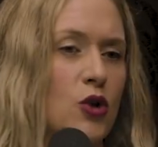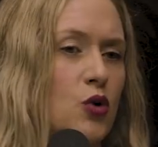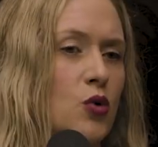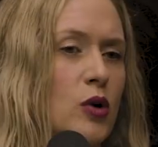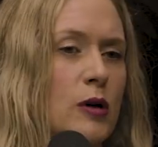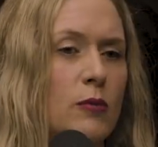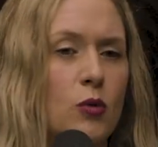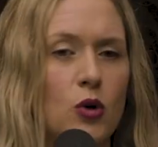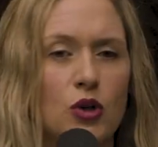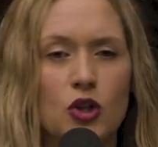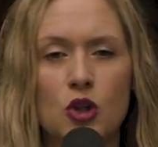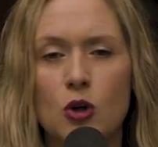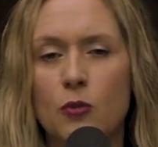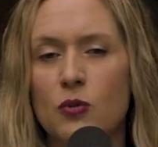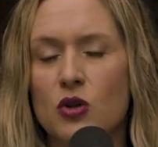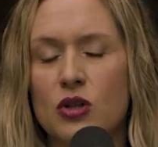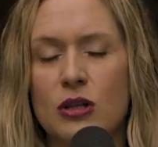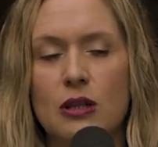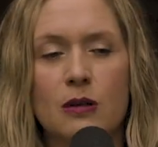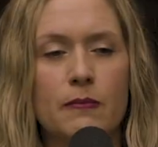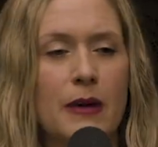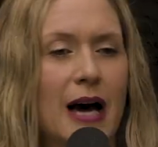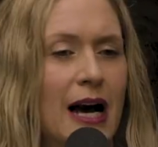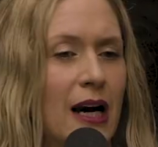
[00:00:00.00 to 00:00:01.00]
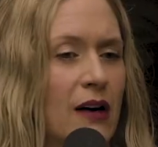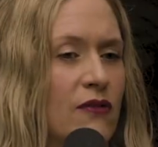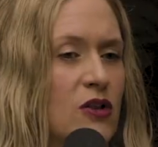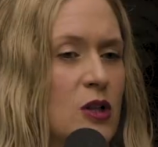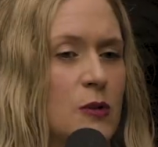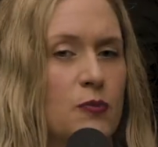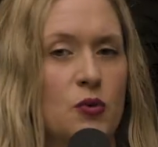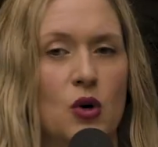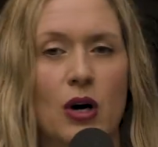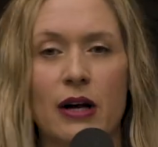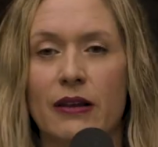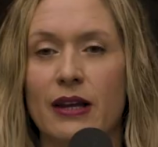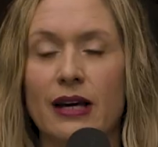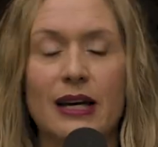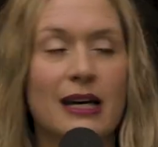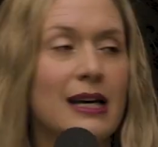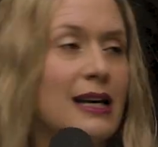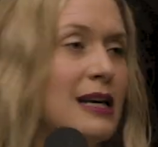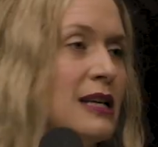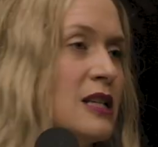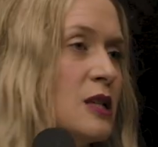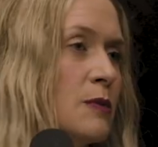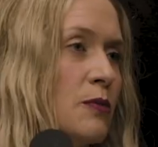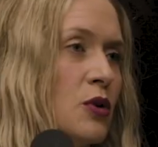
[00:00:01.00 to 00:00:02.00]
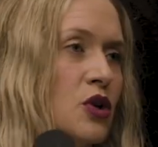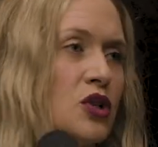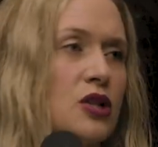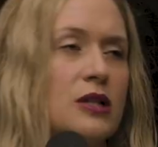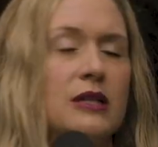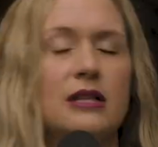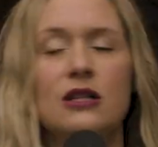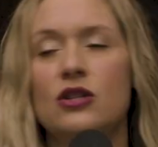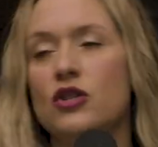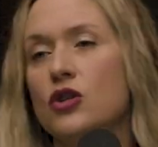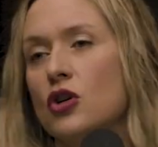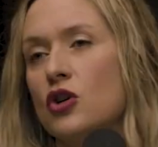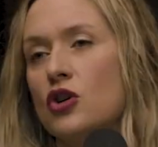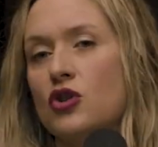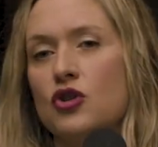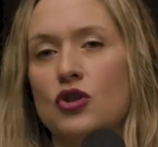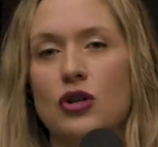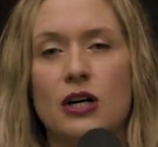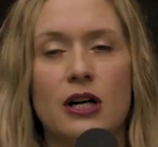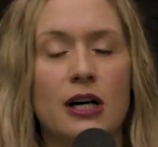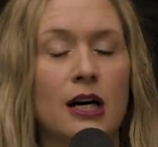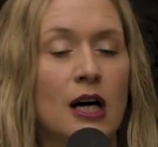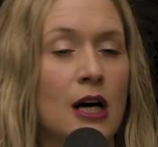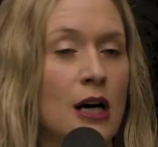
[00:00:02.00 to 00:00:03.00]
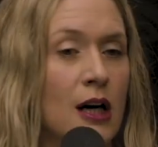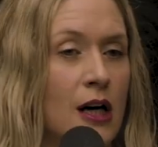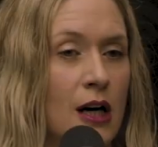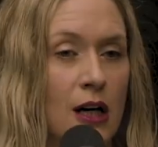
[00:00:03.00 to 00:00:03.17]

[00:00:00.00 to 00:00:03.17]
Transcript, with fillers: 3 more tumors in the back of his brain. Like, he needs emergency surgery.